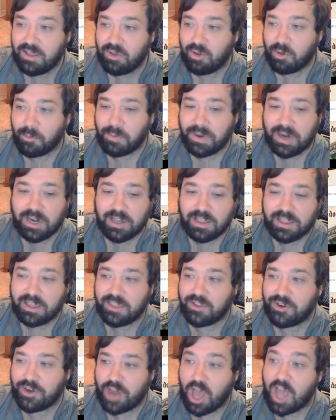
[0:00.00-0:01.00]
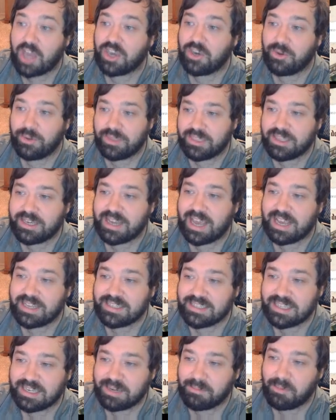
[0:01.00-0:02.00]
Well, apparently they're not doing the
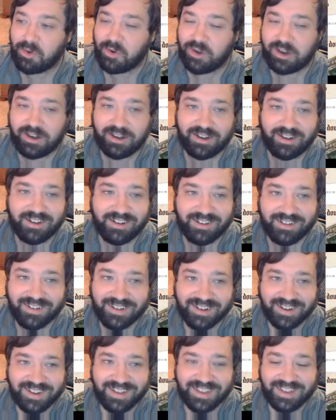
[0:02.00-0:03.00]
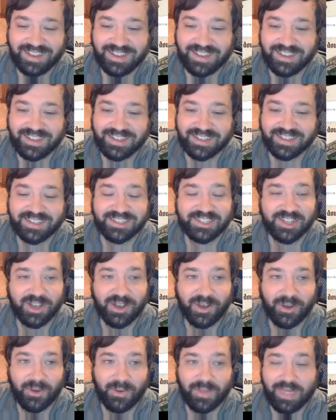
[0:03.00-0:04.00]
dice anymore.
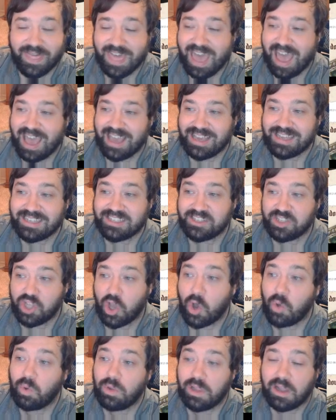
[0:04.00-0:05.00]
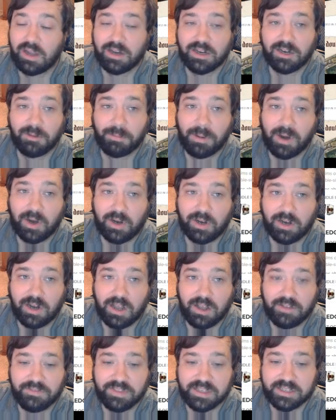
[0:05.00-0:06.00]
So that is no longer part
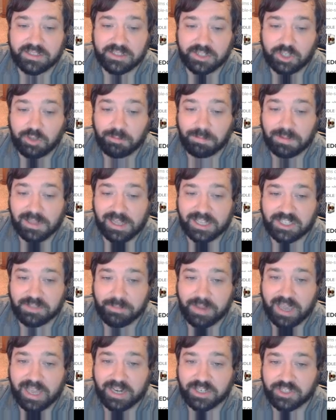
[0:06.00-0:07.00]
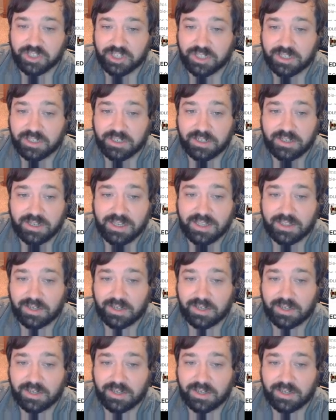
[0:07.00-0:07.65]
of this new Pledge Manager.